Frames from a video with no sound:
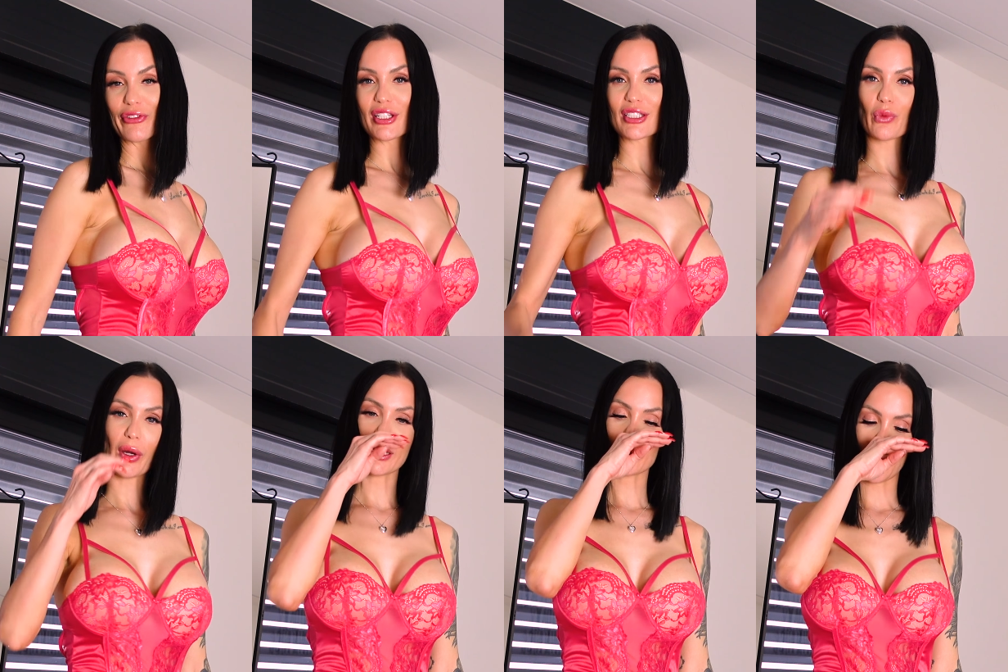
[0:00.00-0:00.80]
first
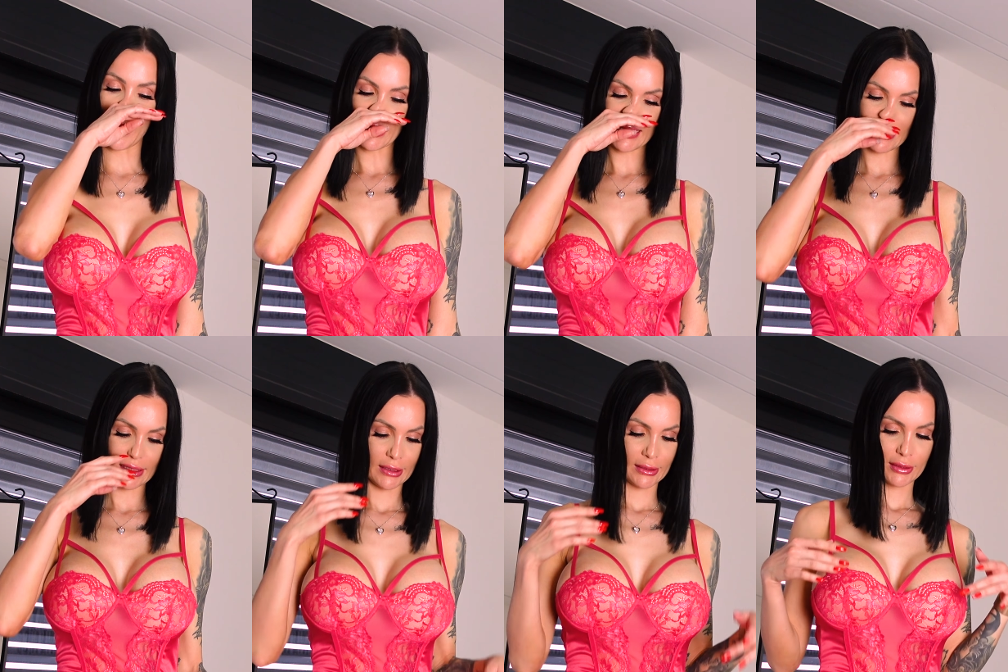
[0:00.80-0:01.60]
one in red
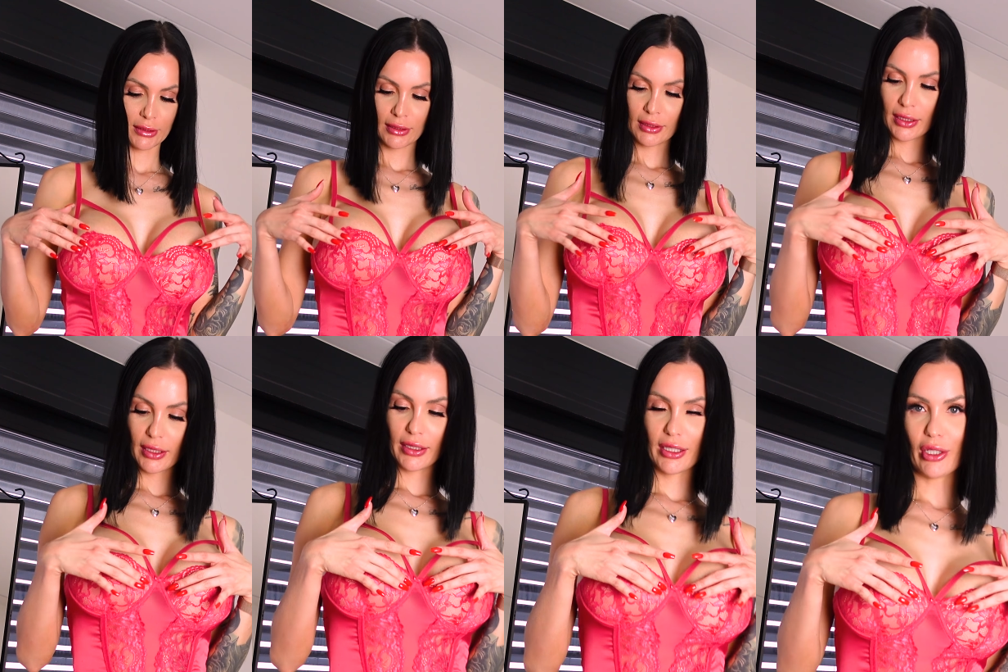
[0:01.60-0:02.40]

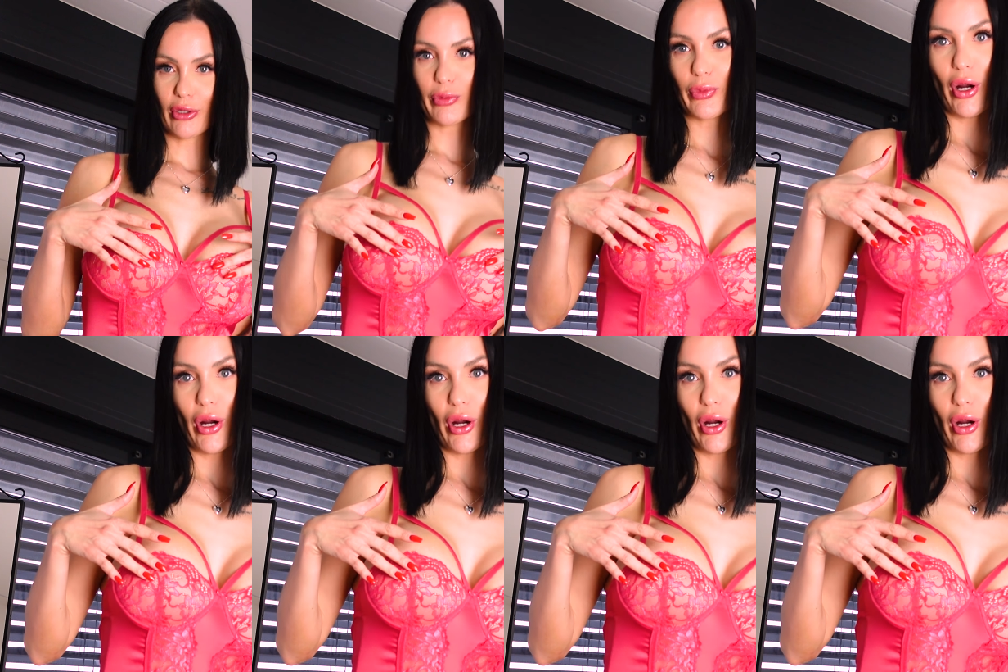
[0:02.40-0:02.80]
cute